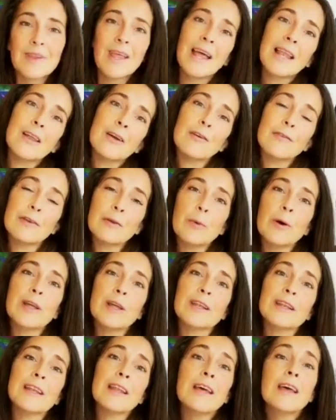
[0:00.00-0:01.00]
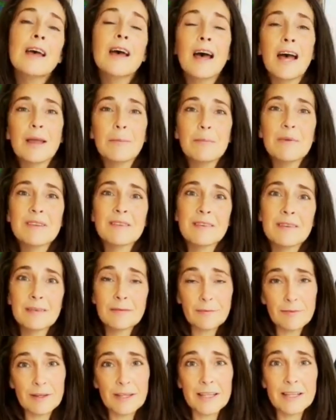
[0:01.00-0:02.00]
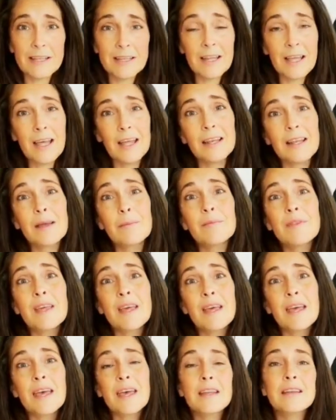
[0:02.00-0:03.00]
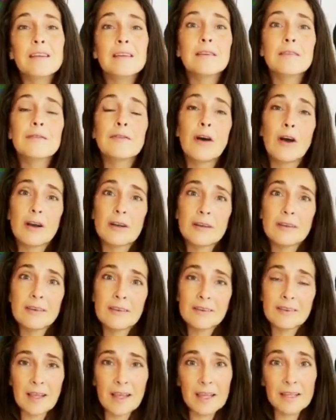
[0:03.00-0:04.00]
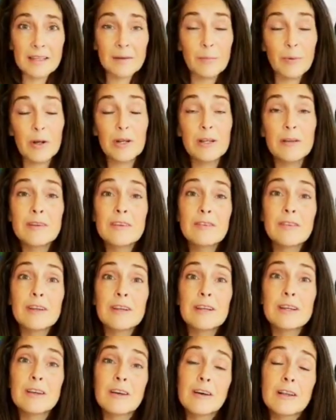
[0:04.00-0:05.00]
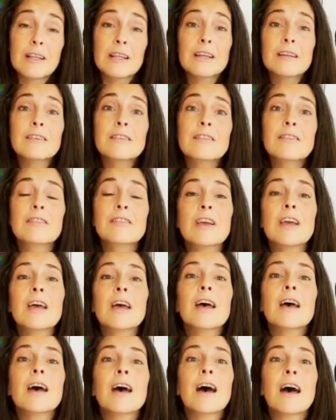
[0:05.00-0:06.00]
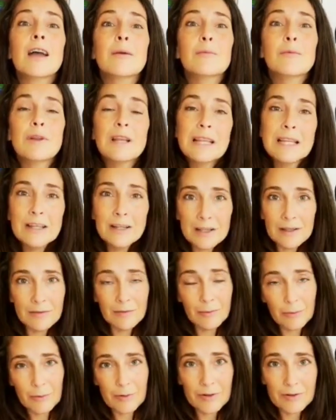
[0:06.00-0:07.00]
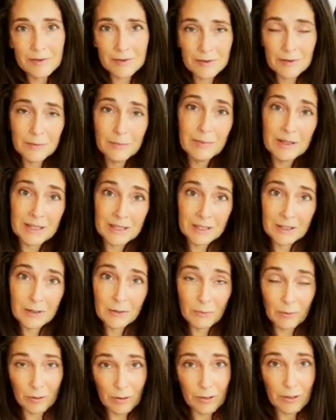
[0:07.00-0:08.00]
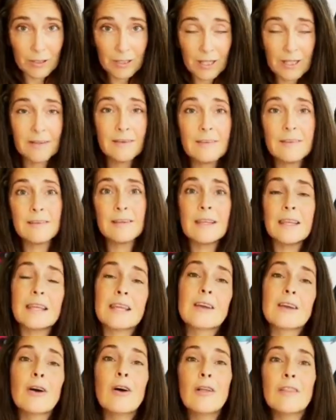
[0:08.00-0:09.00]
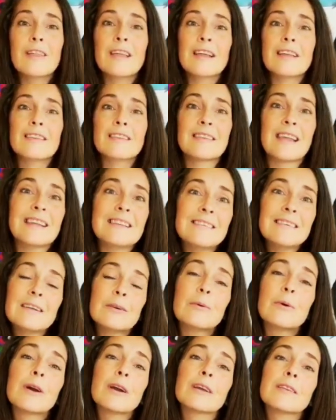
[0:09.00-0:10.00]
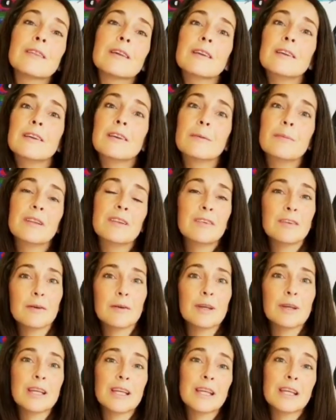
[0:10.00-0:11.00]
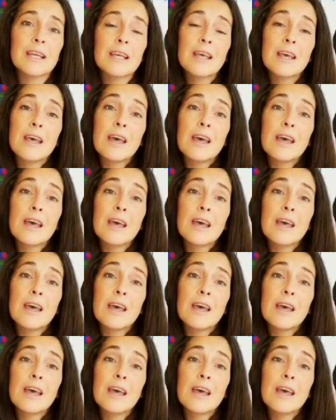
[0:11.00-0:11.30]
Hello everyone, I'm Mrs. Flynn and I'm the head of art and design in Brownlow Integrated College. I'm really looking forward to meeting you all and seeing all the exciting work that you can be doing